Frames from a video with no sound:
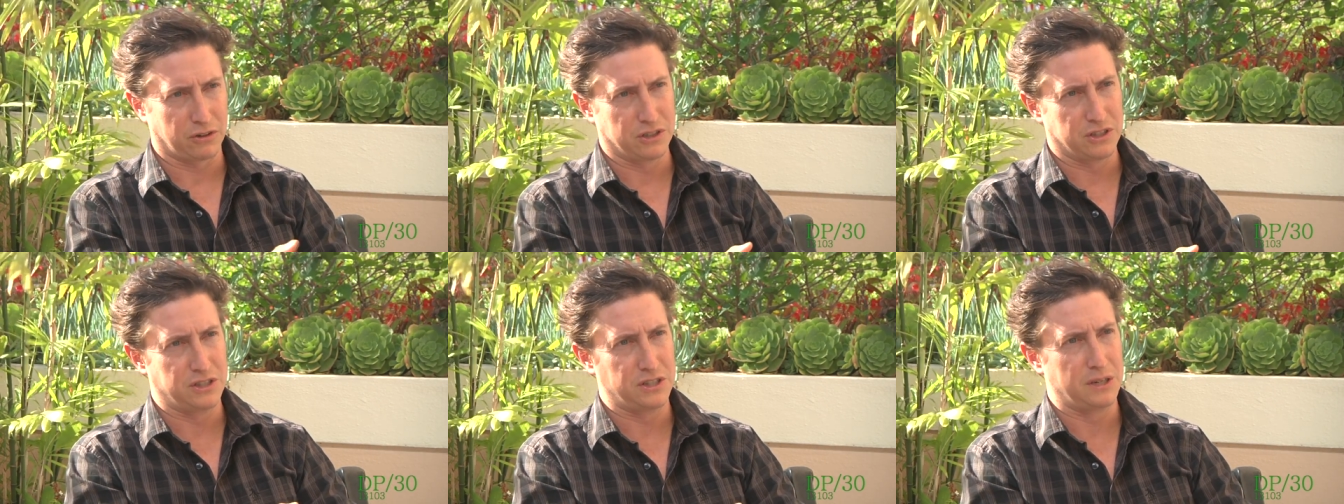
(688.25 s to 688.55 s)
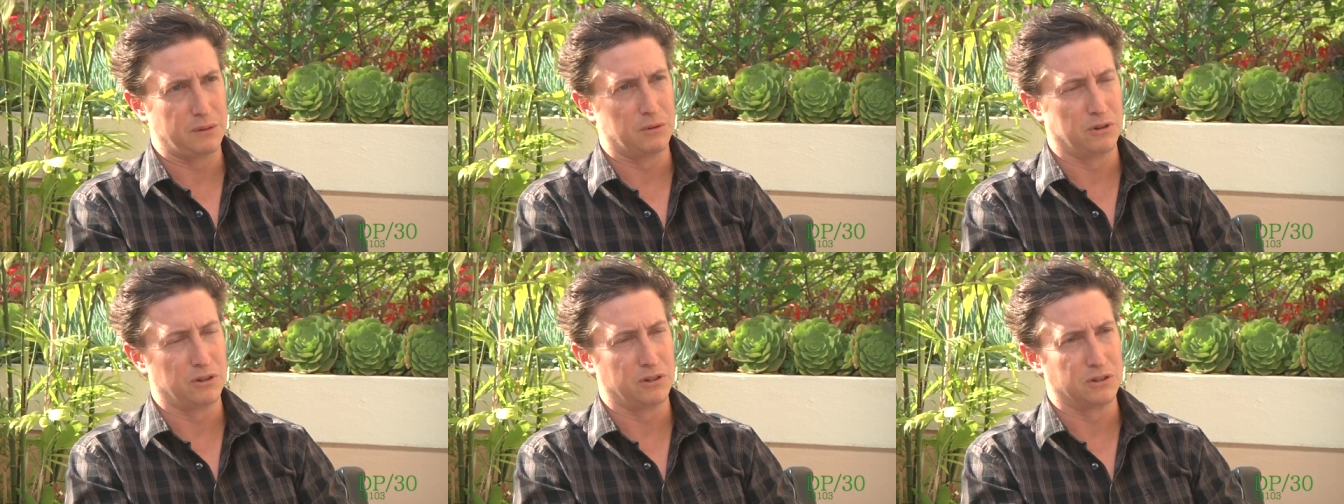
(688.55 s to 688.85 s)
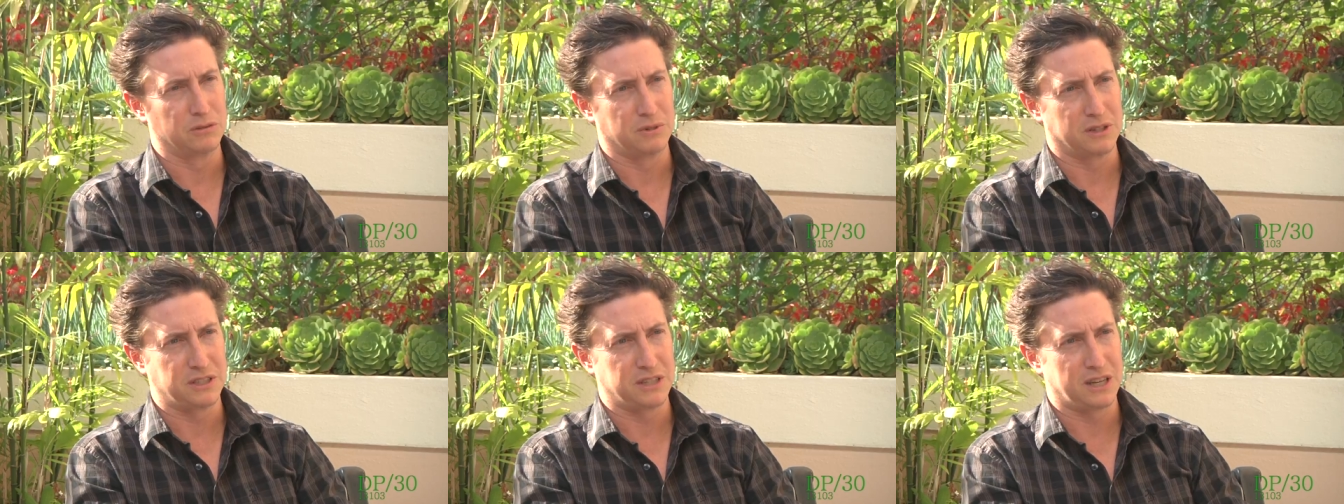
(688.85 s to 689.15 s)
Chris Gebert,
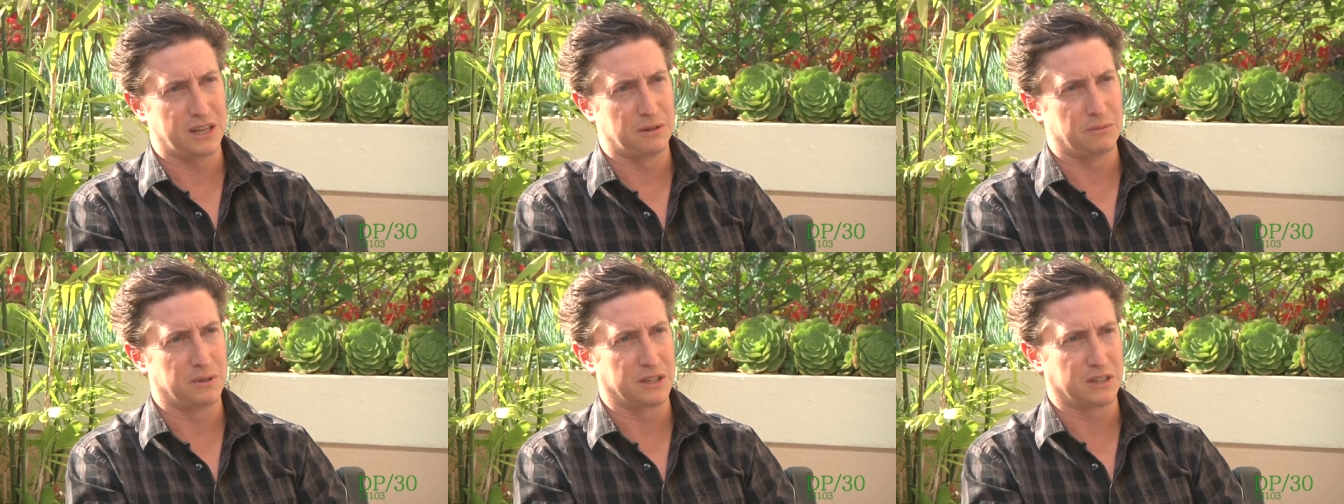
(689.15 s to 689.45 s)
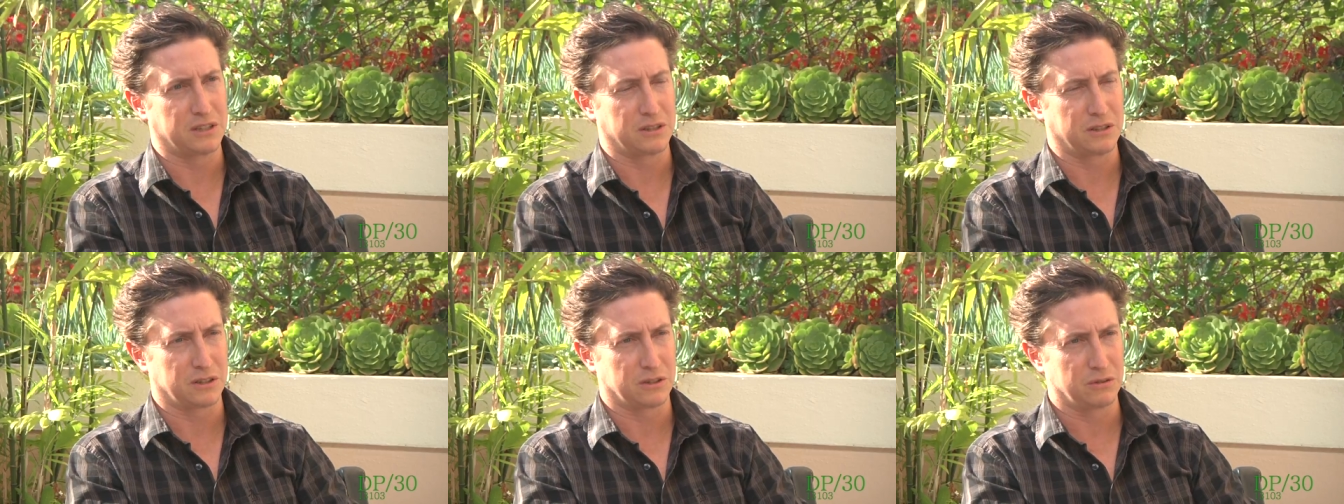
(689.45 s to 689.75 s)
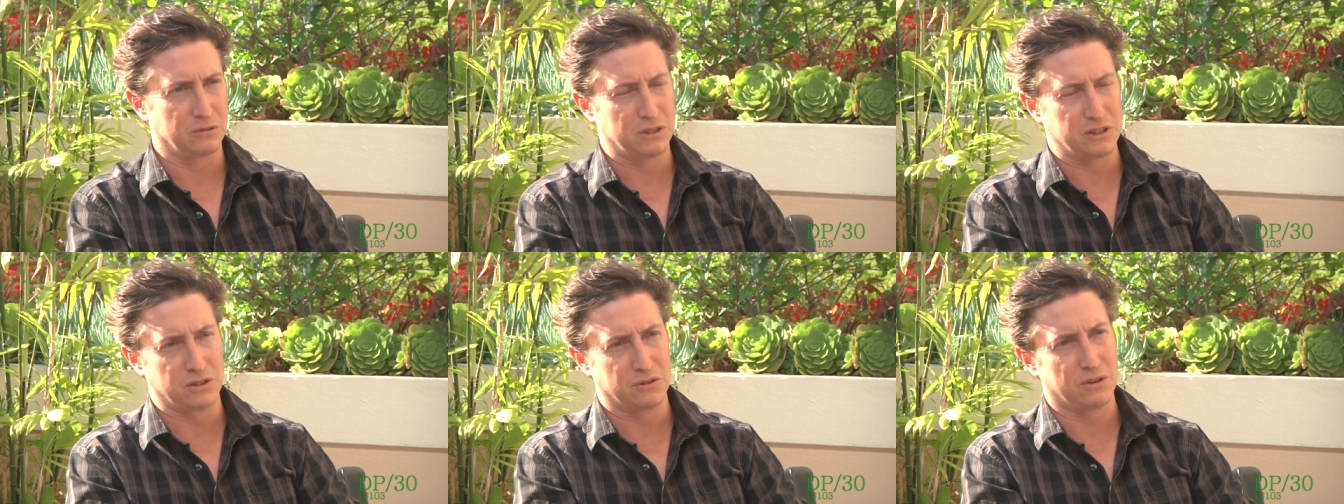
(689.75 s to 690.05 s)
who's my sound mixer,
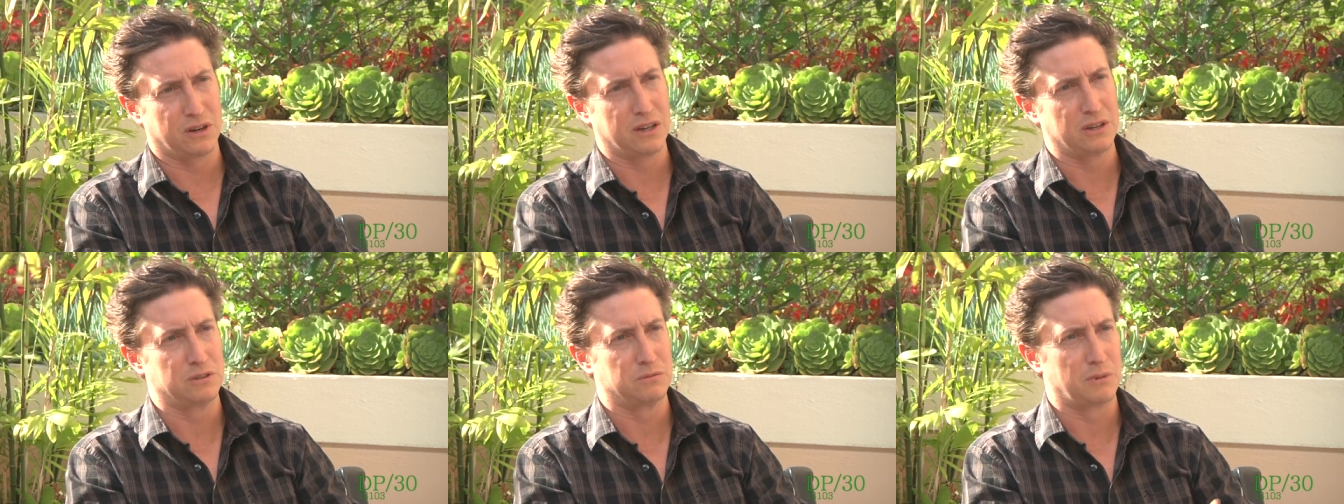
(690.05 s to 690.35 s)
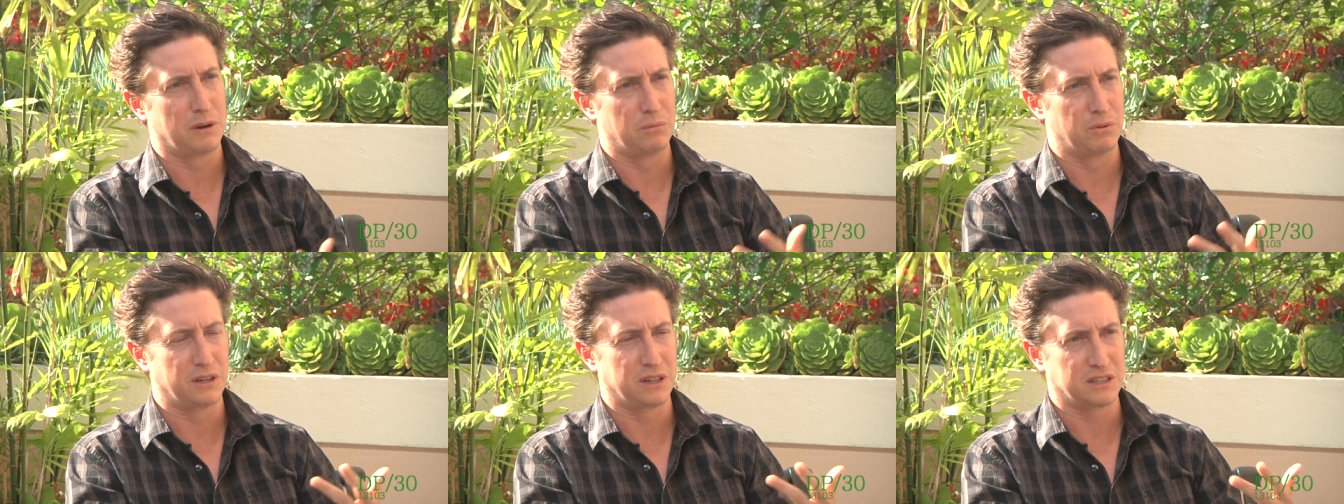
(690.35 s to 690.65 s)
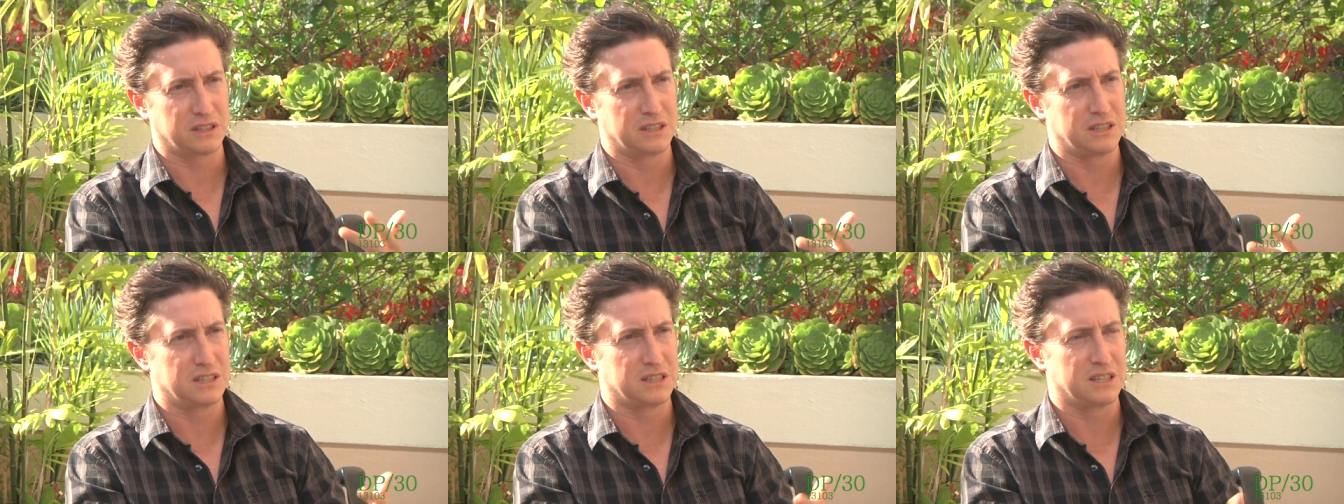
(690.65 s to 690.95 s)
Richard Wright, who's my
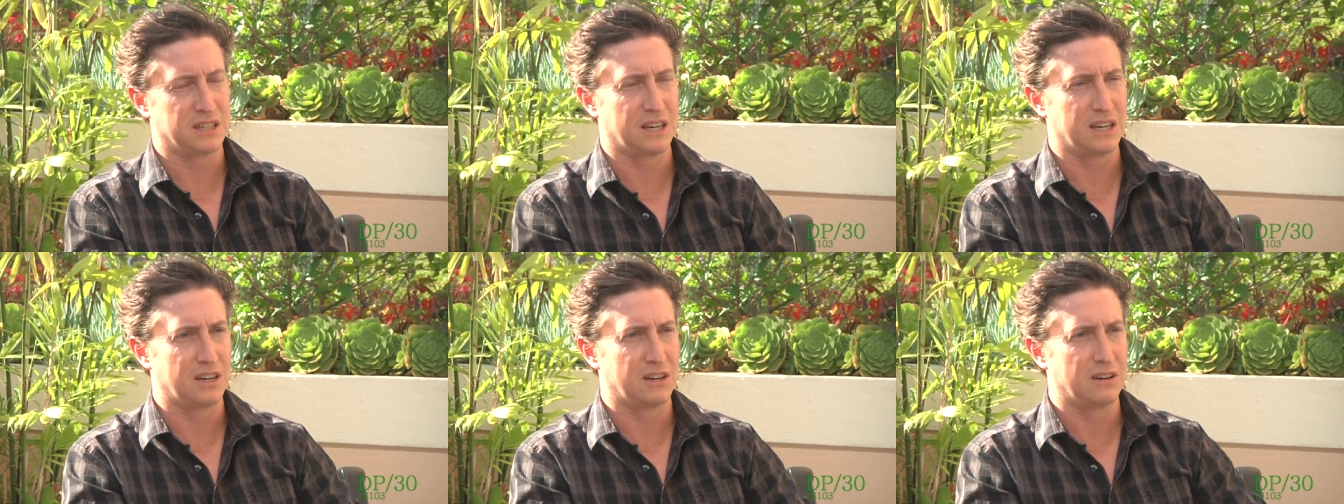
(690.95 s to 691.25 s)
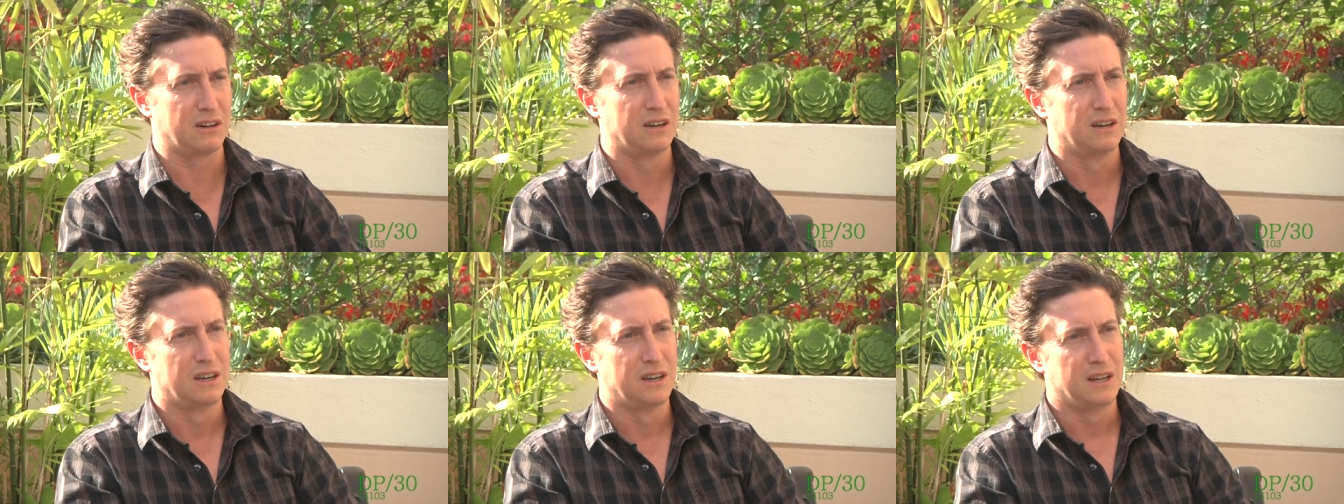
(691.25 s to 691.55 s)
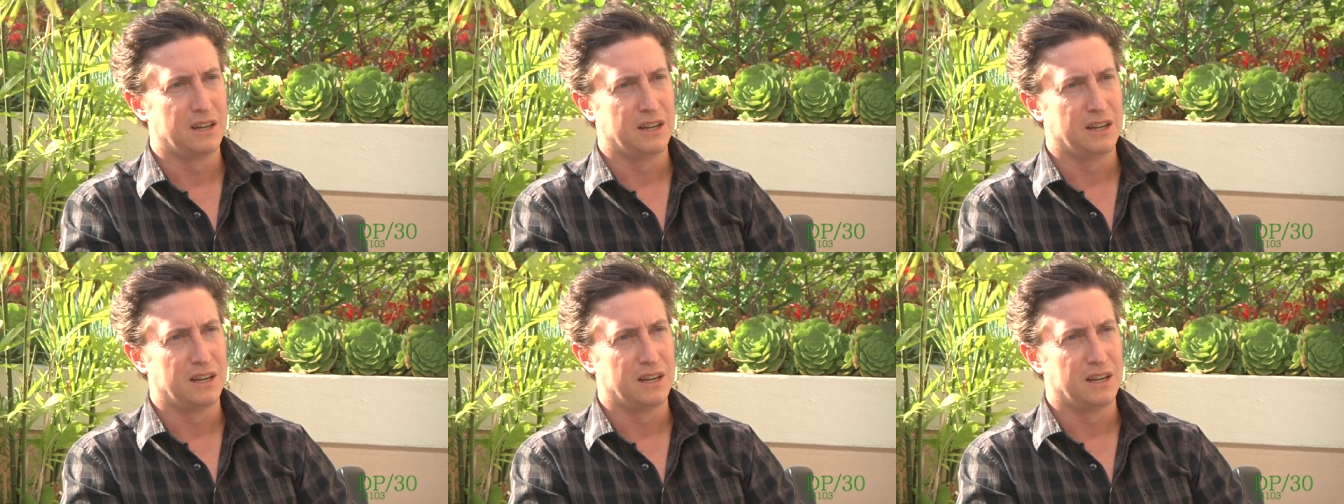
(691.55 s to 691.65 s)
production designer.